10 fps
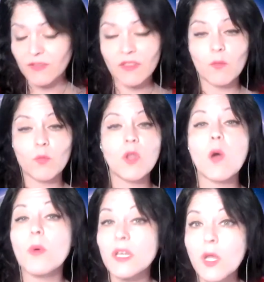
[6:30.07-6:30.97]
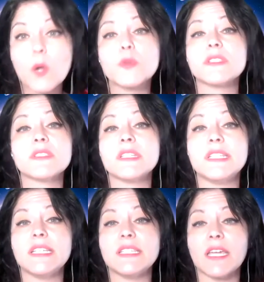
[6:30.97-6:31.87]
No one knows the
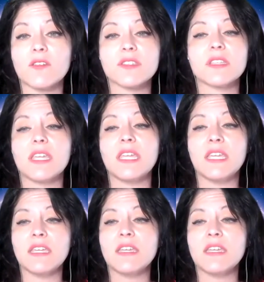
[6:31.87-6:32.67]
details. He